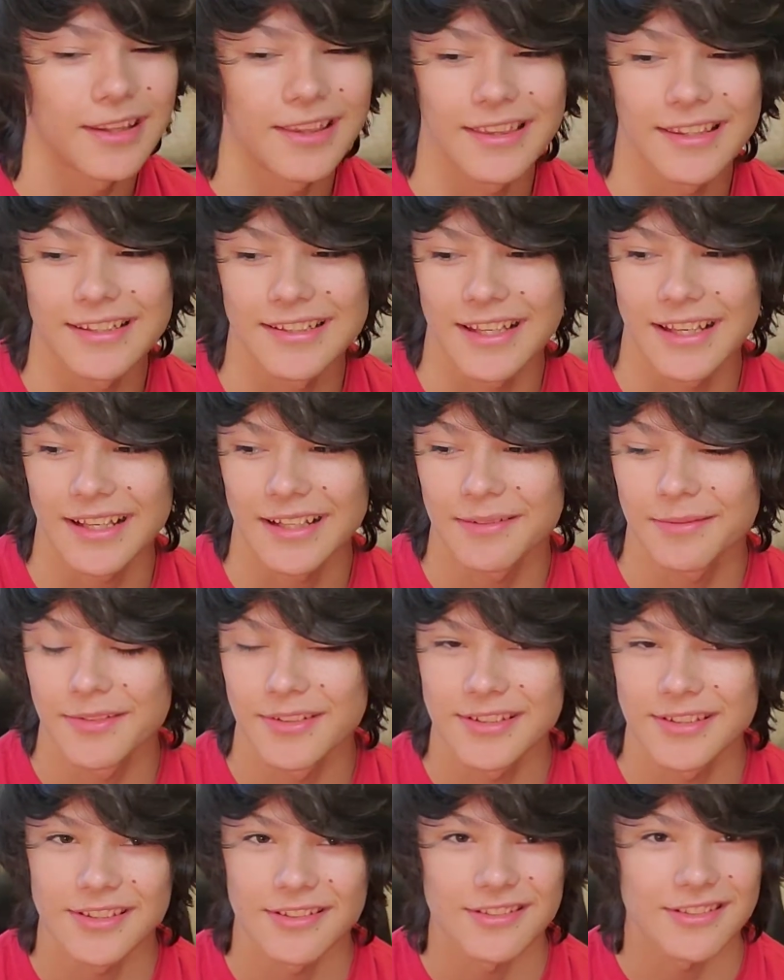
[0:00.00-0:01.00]
these
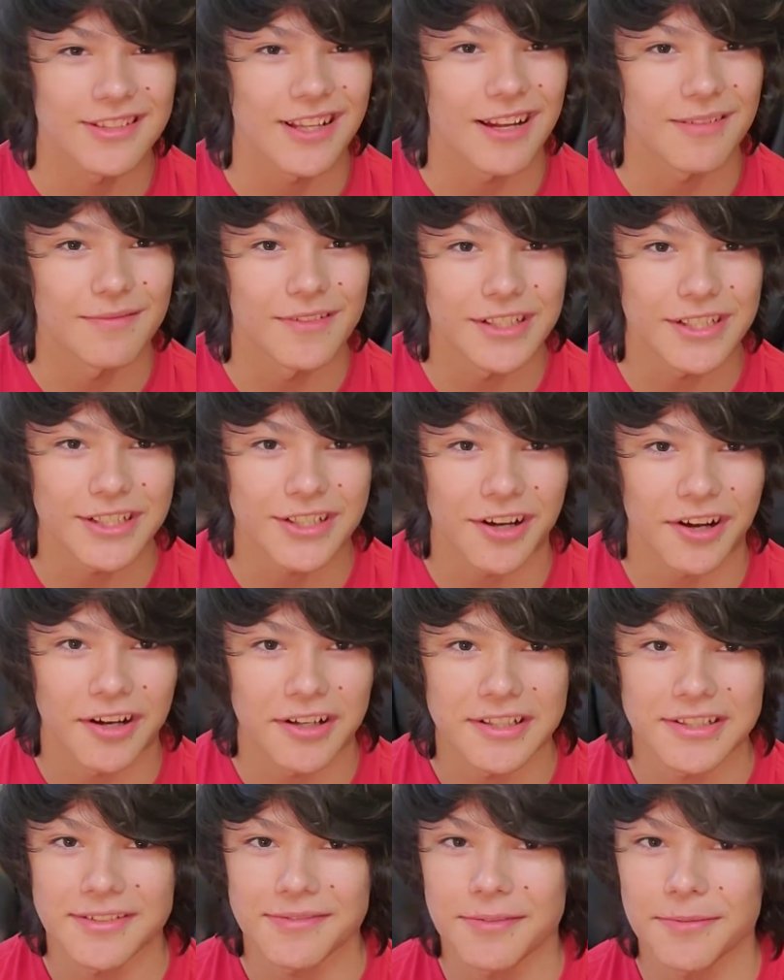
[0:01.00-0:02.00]
animals, so there's not much
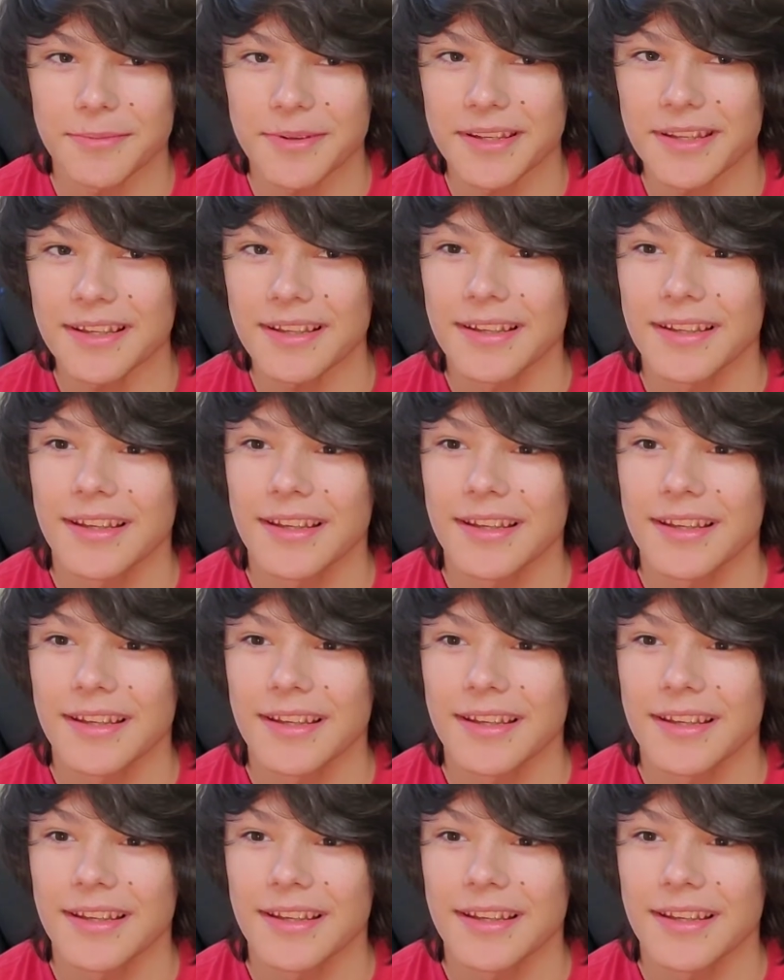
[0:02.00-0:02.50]
cons for me.